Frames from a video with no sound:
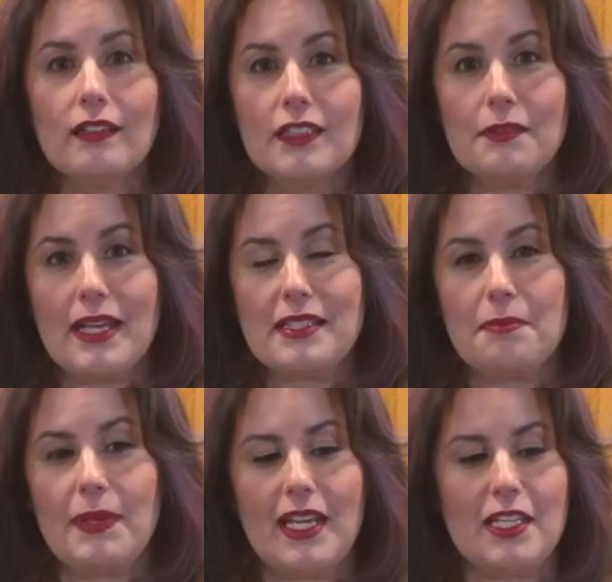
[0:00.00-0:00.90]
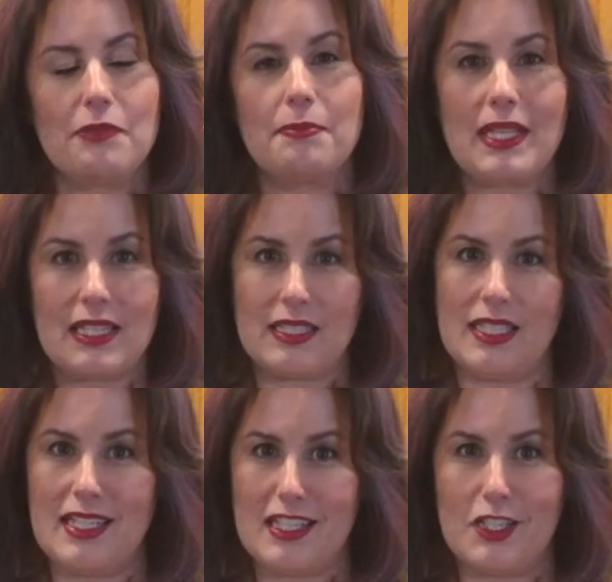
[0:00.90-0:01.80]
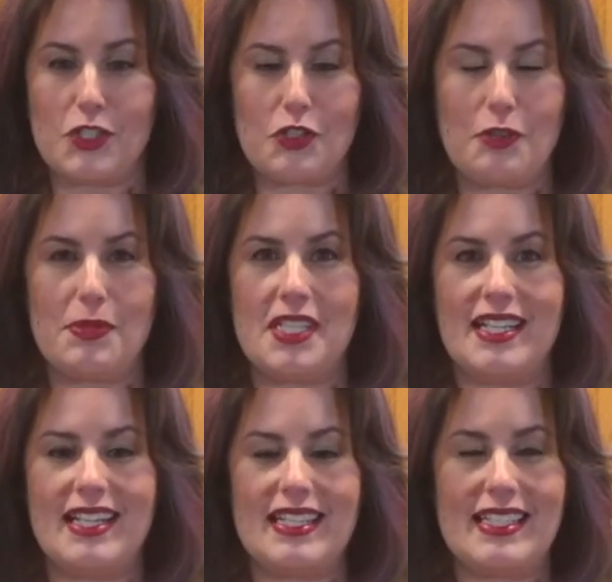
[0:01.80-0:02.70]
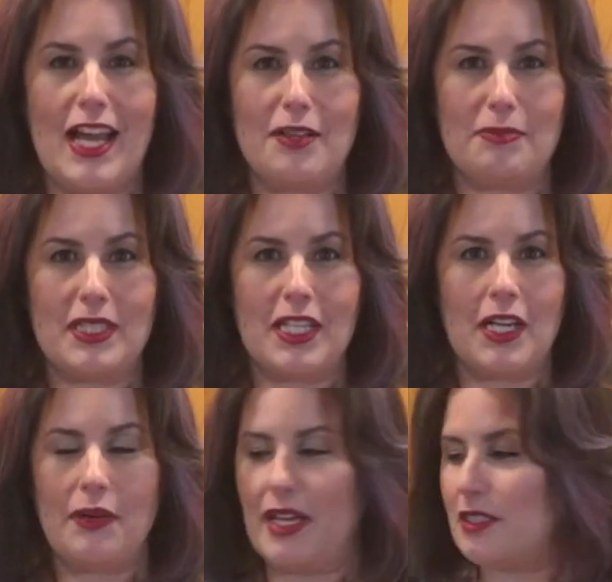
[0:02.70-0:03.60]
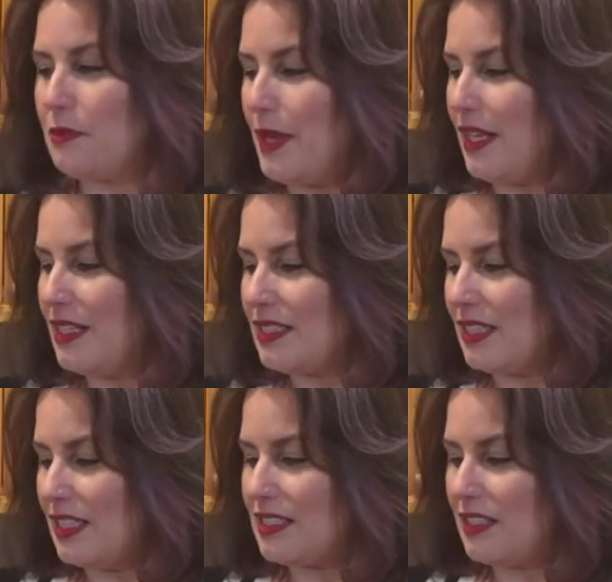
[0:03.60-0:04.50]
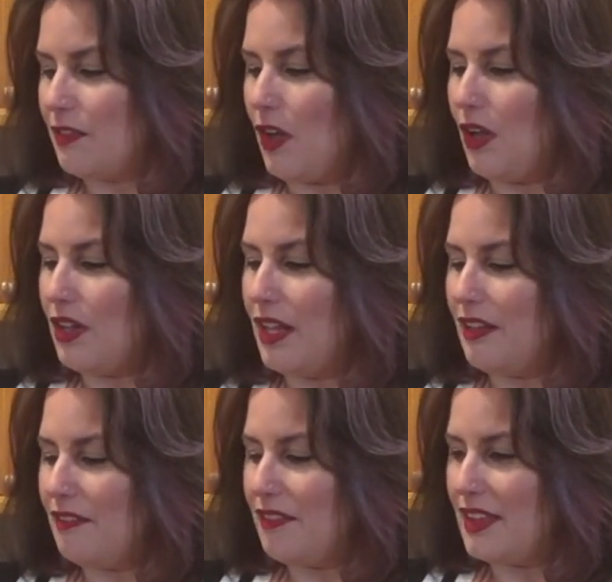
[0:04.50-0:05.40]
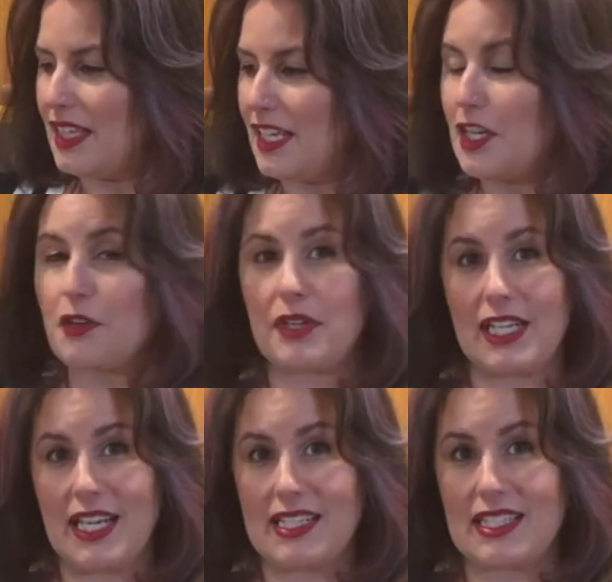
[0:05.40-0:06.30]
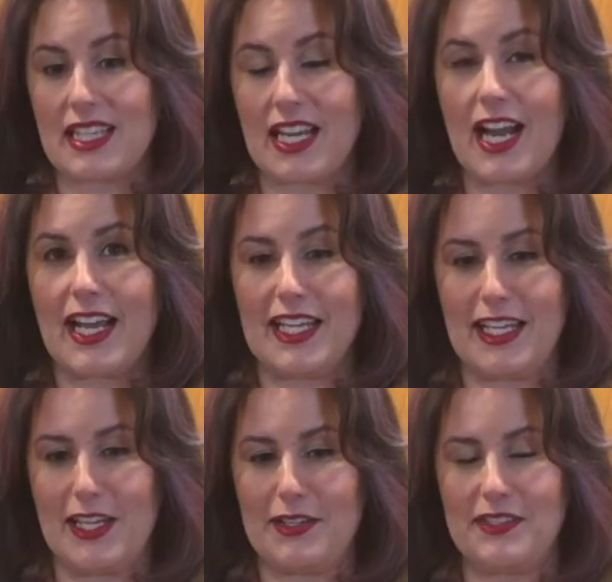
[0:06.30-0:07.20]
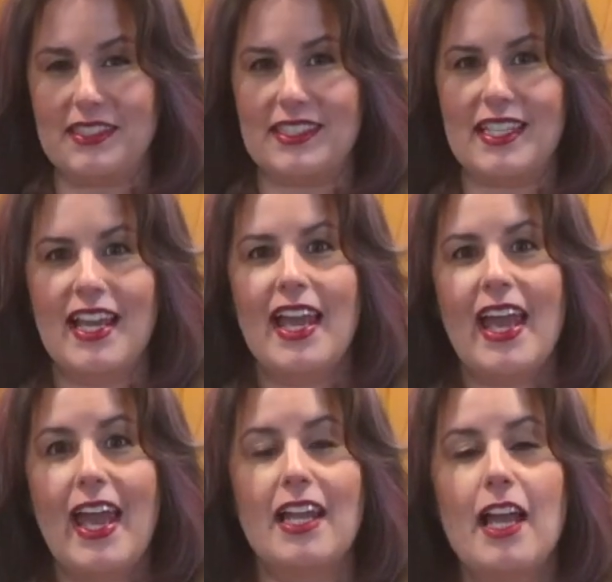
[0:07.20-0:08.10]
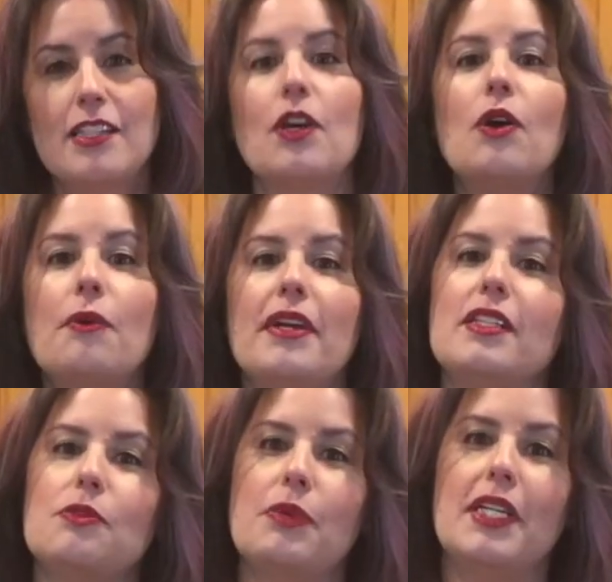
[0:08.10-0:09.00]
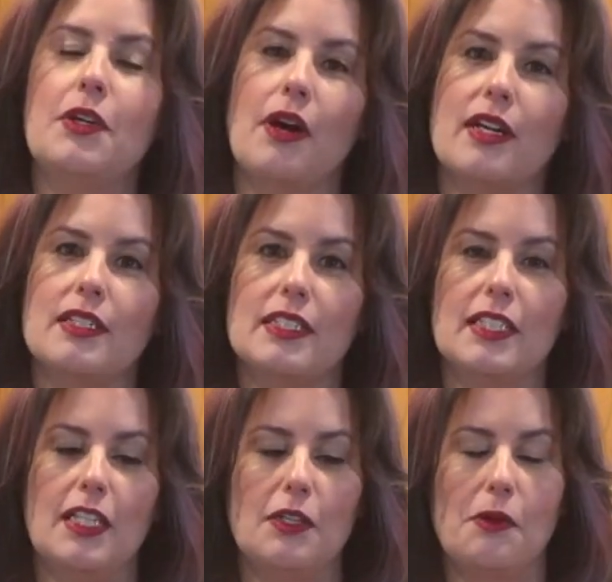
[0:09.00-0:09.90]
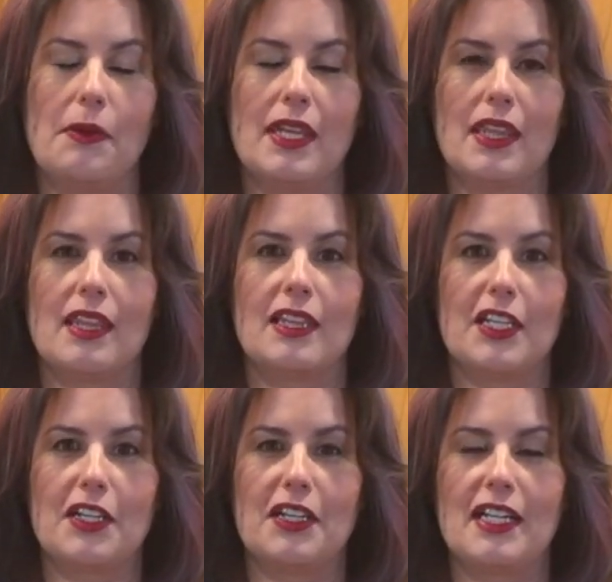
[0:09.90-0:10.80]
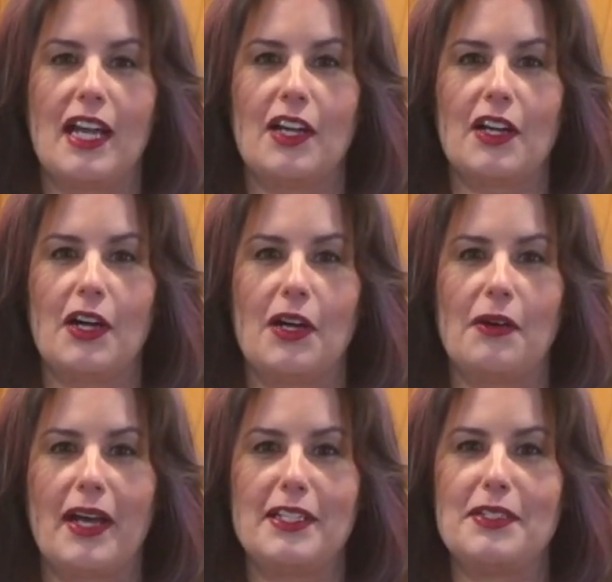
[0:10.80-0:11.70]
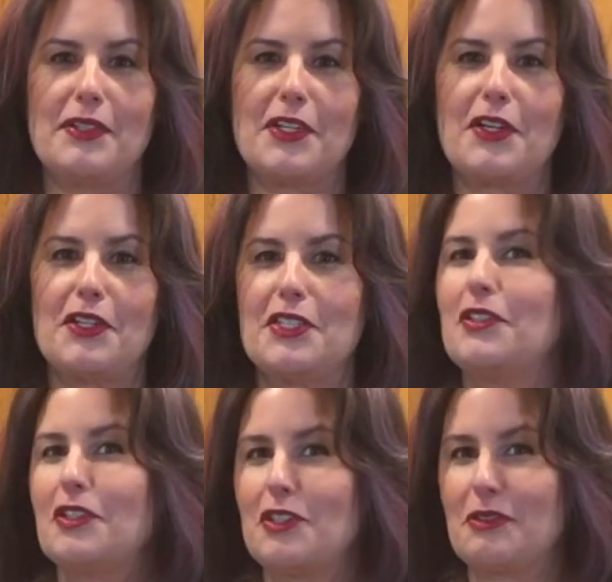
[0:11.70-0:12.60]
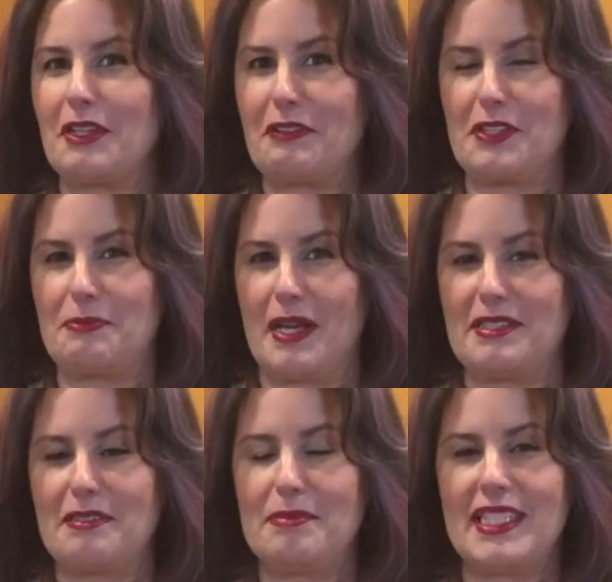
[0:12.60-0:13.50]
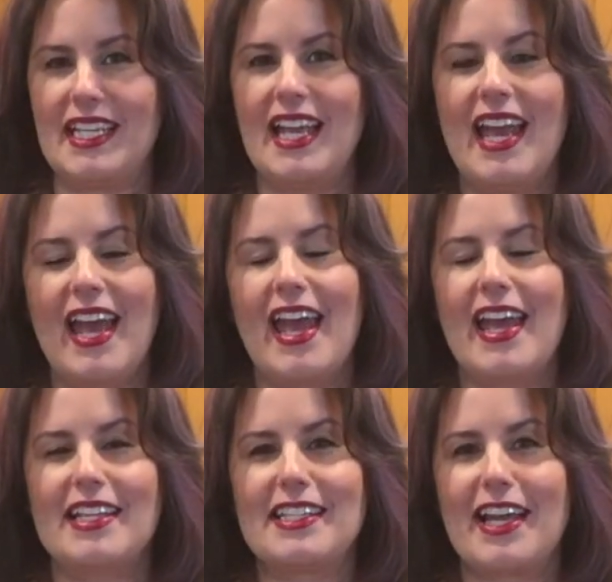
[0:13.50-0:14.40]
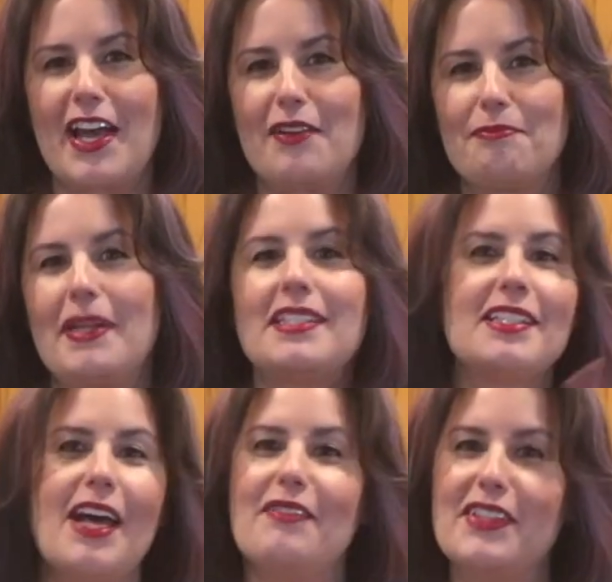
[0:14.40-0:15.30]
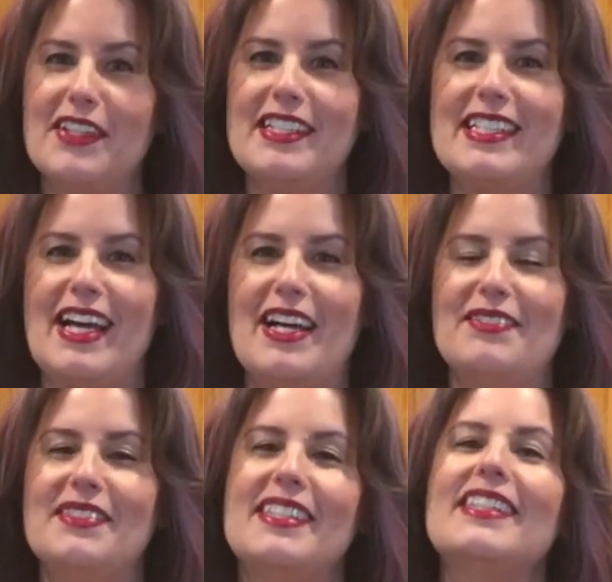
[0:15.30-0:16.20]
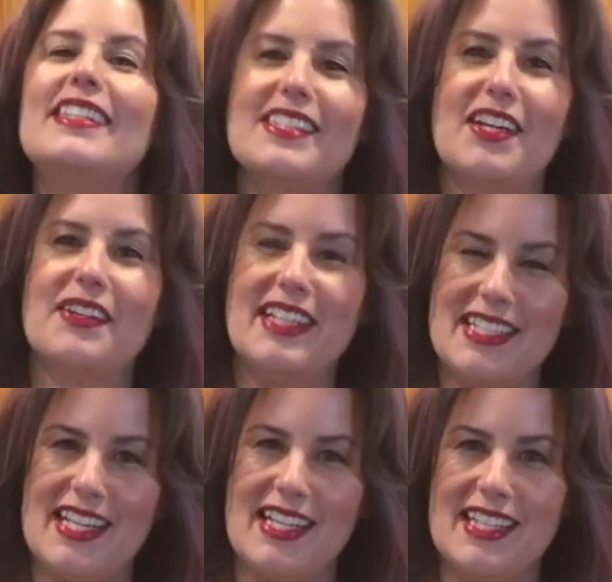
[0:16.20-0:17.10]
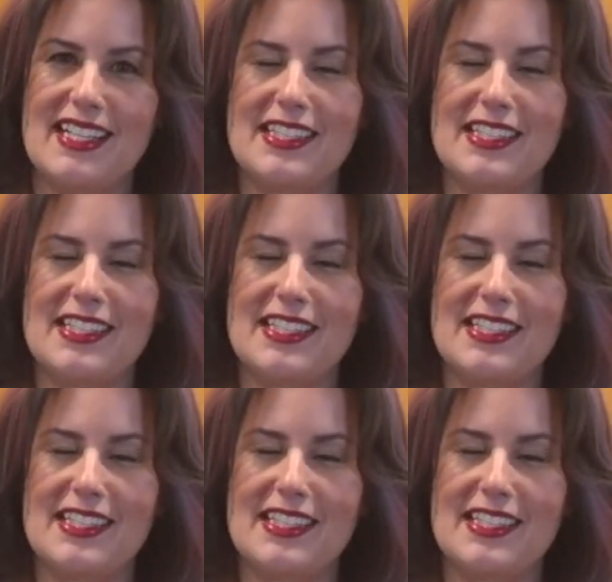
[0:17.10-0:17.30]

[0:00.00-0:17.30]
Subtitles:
of the recipes will be listed in the description down below, as well as a list of all of the ingredients that I use. And as always, when you are dealing with liquor and alcohol, I do encourage you to drink responsibly and to but still have a good time. So until next